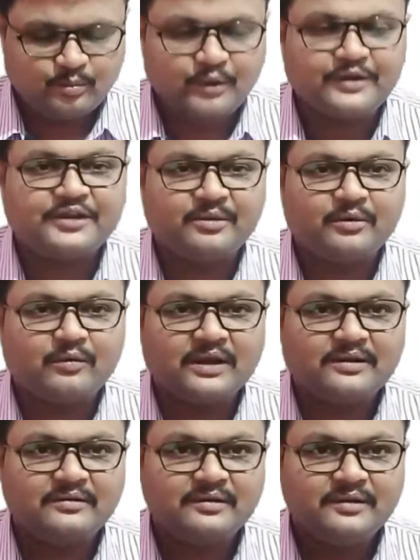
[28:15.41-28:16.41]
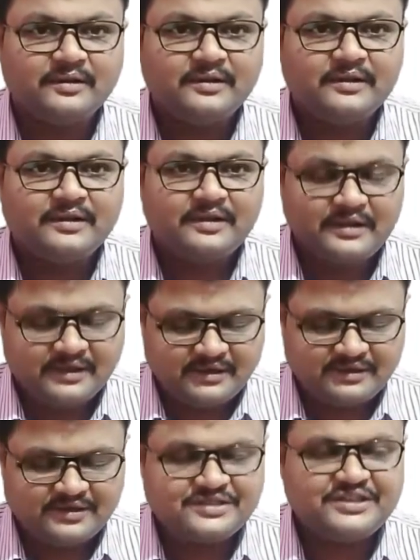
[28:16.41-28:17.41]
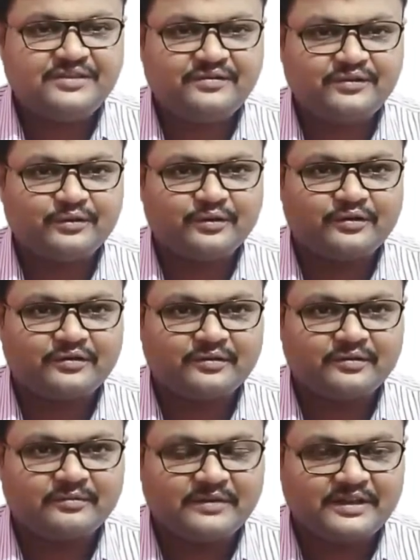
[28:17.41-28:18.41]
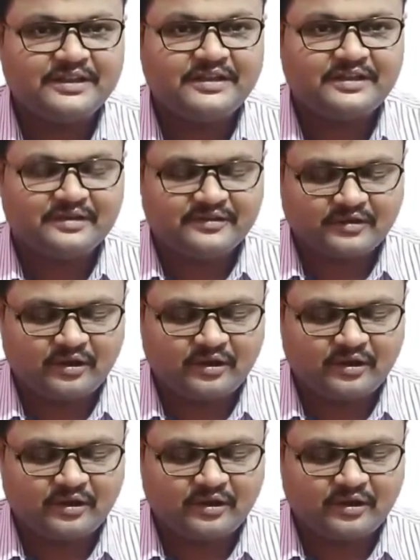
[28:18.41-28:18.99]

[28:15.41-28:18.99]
Point number 1, here the chief source materials,